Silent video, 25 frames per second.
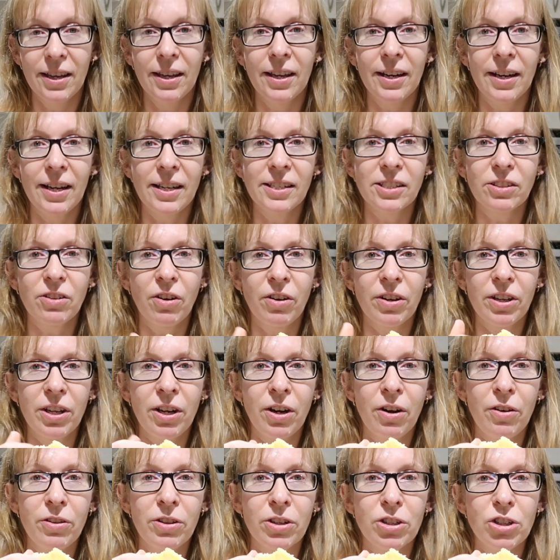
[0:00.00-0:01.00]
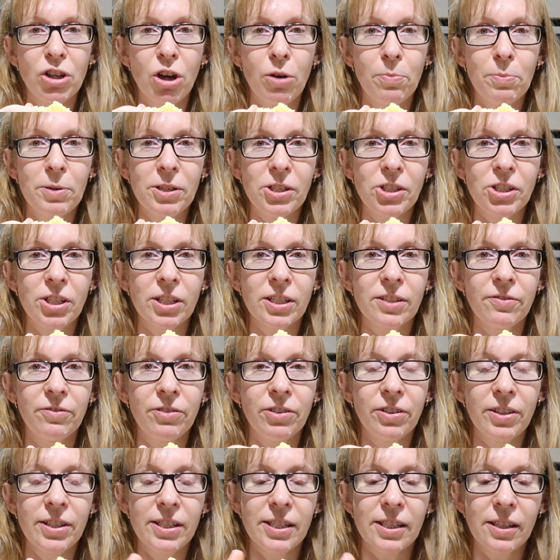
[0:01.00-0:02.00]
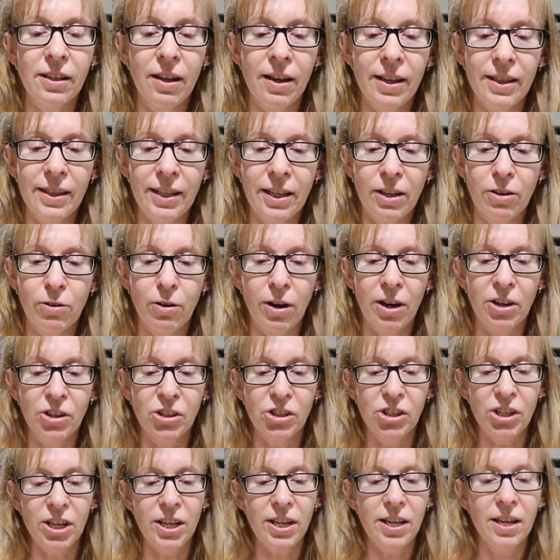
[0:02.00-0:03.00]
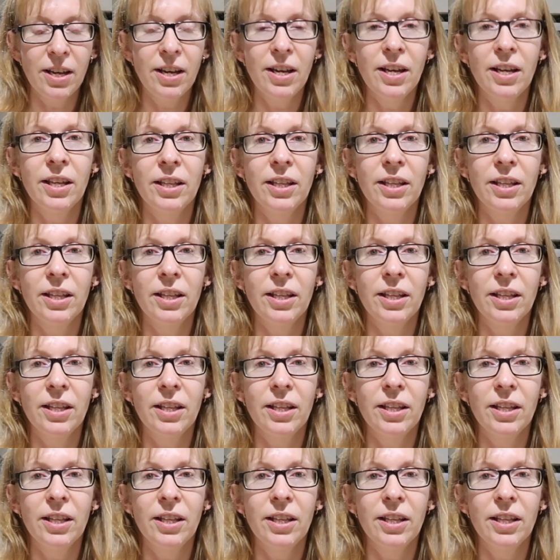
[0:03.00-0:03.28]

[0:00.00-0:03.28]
It has got, you know, the top is just very slightly crunchy.